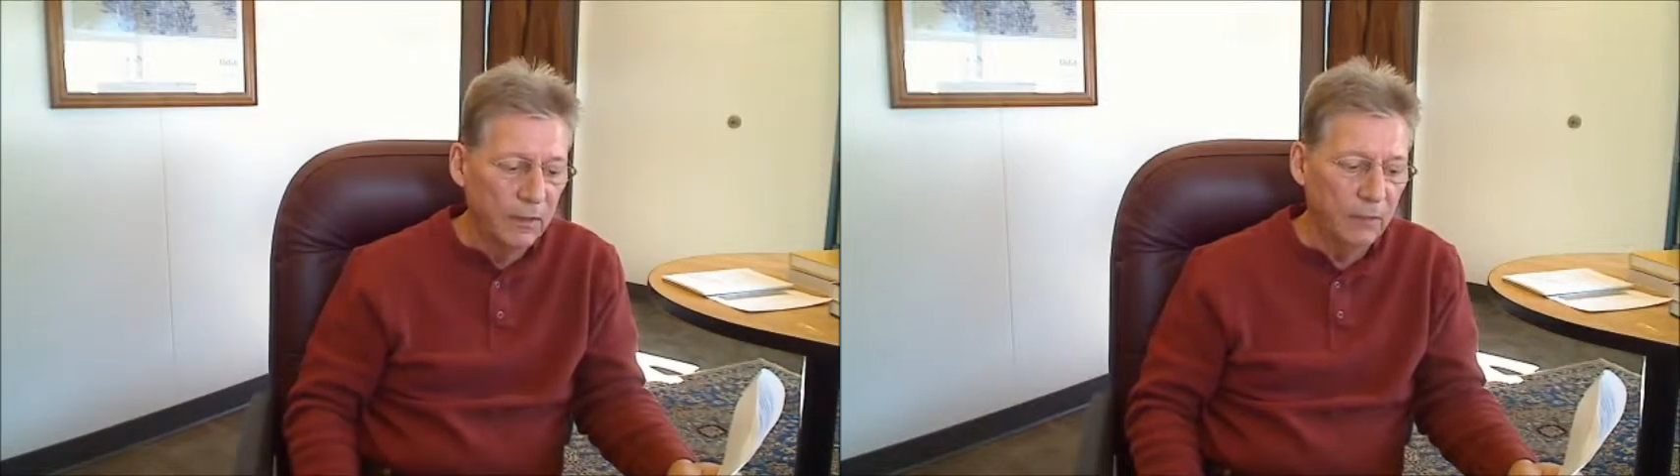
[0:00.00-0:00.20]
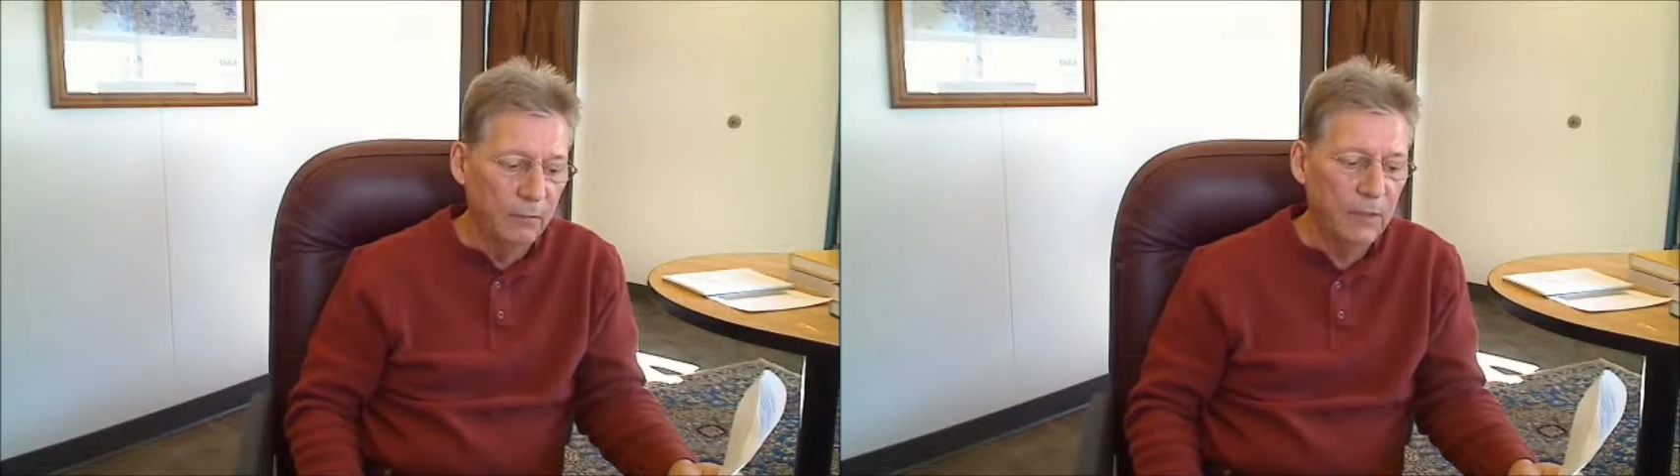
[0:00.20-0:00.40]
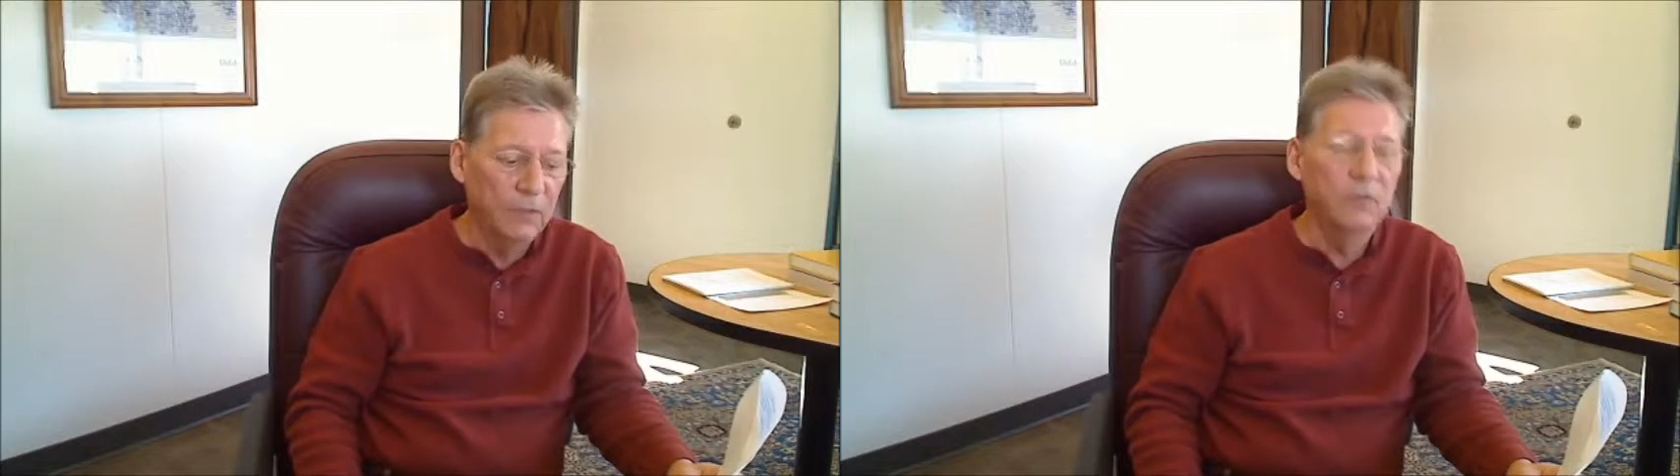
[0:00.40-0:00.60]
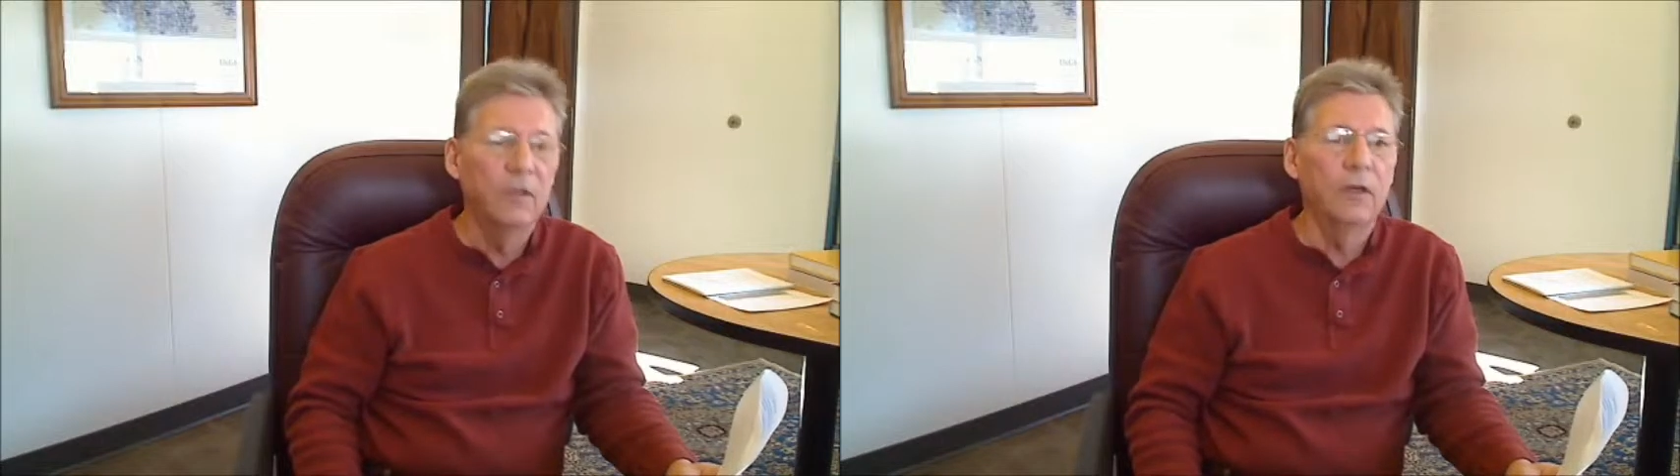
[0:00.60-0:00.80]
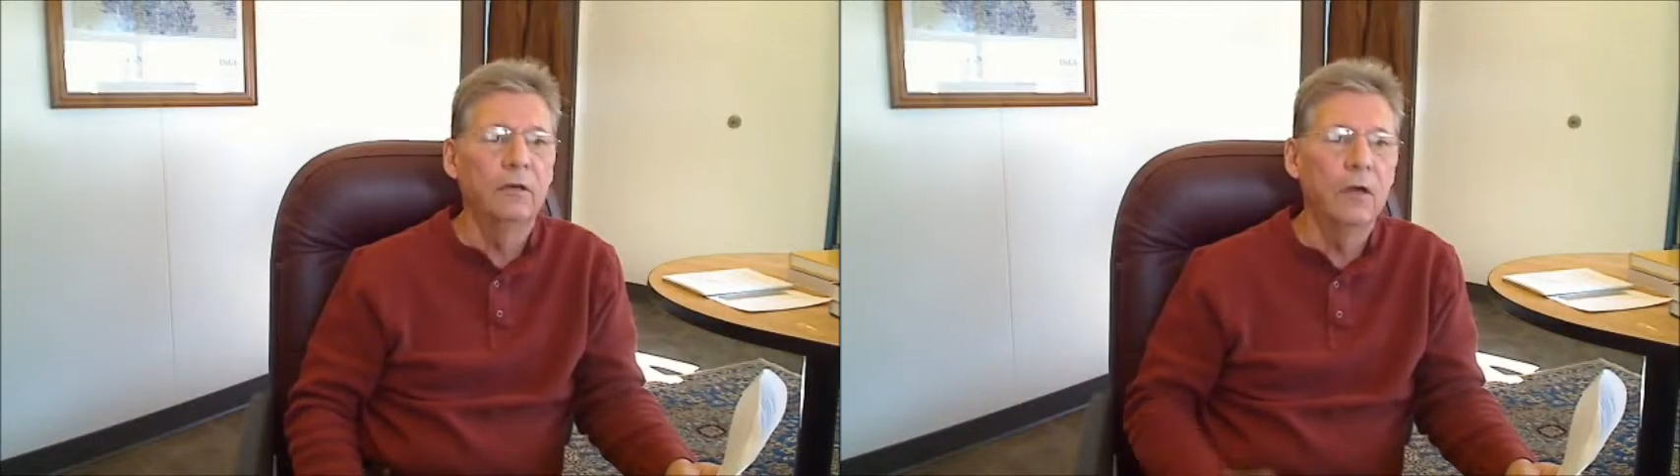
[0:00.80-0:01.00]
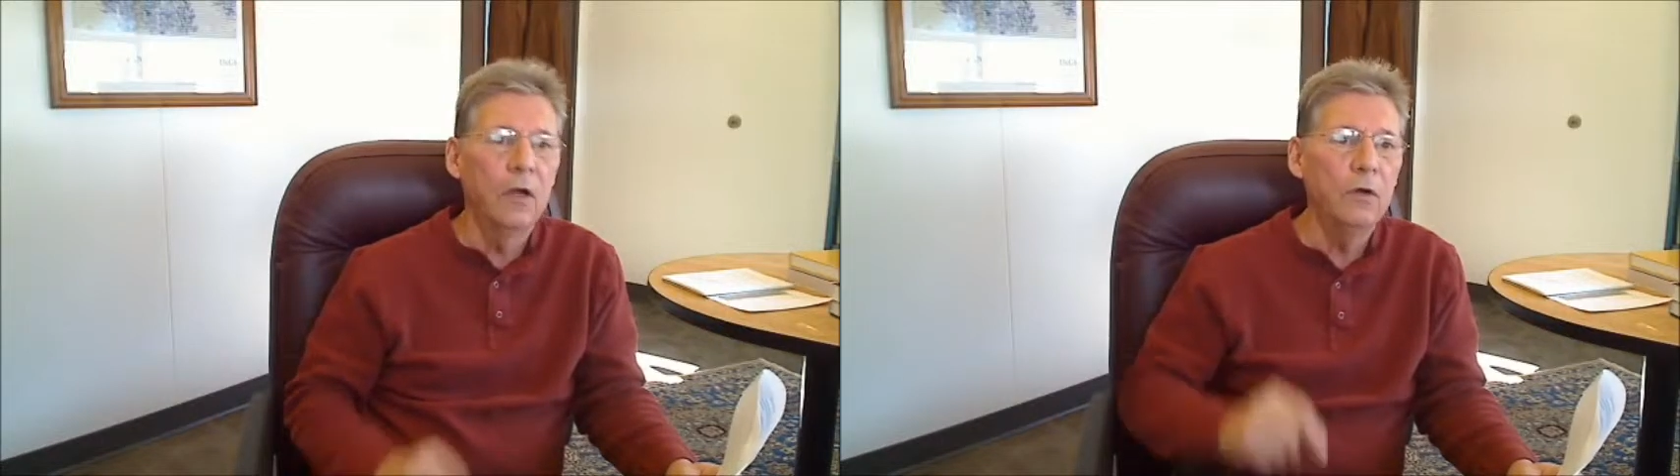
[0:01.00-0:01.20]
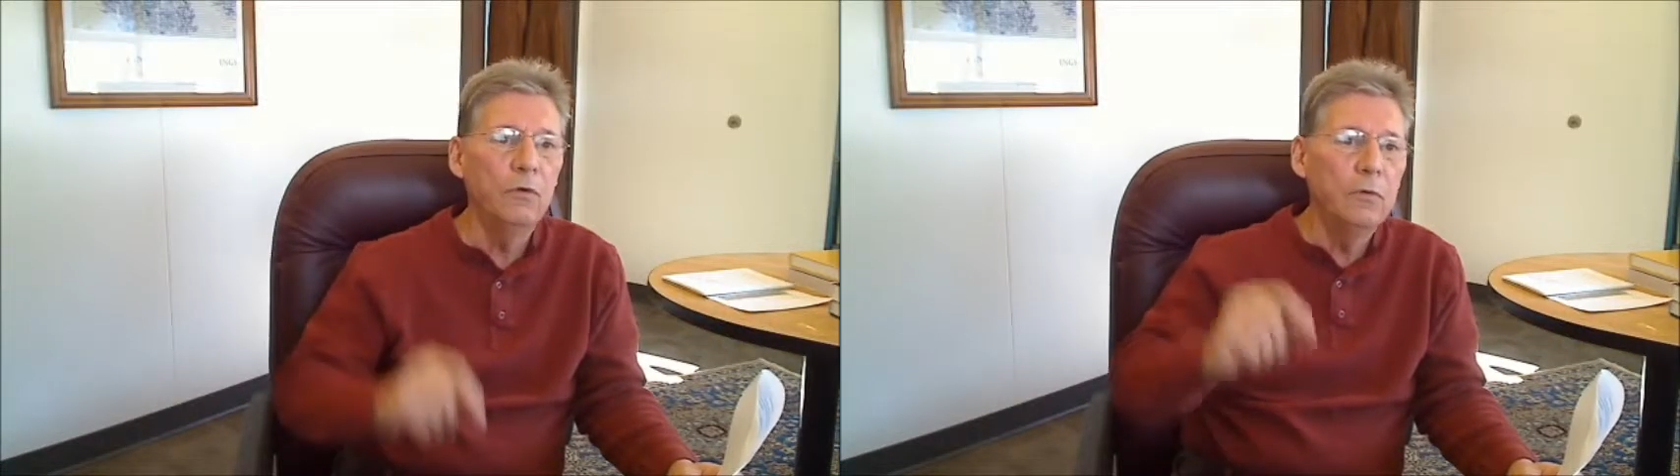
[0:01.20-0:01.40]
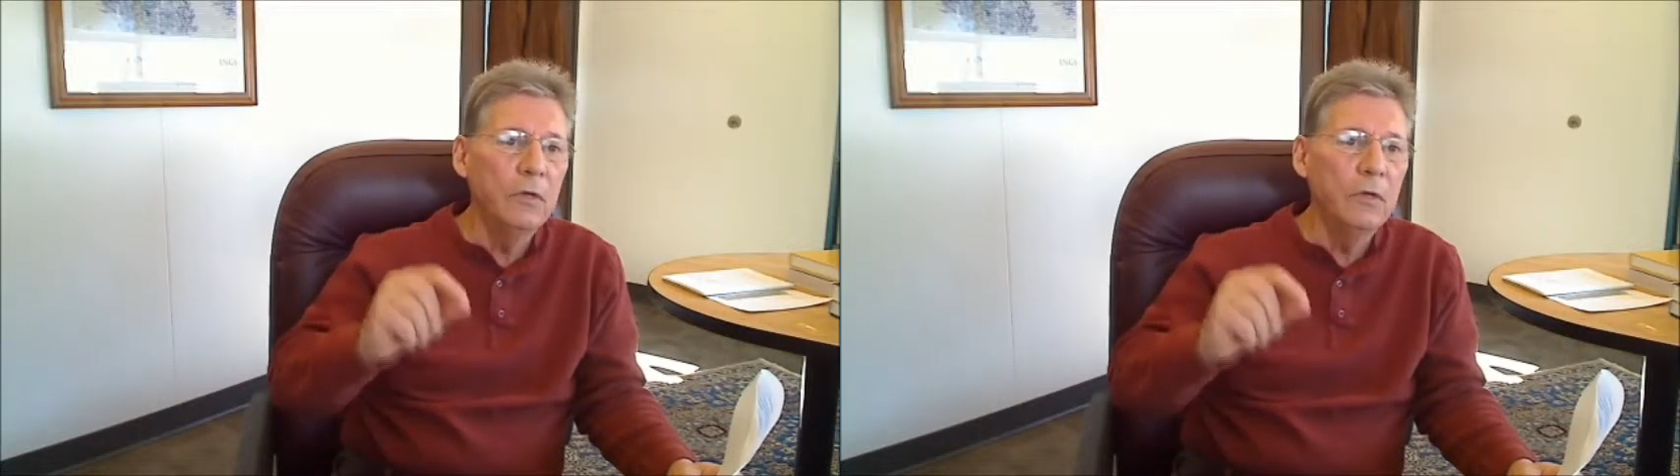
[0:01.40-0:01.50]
That means there are no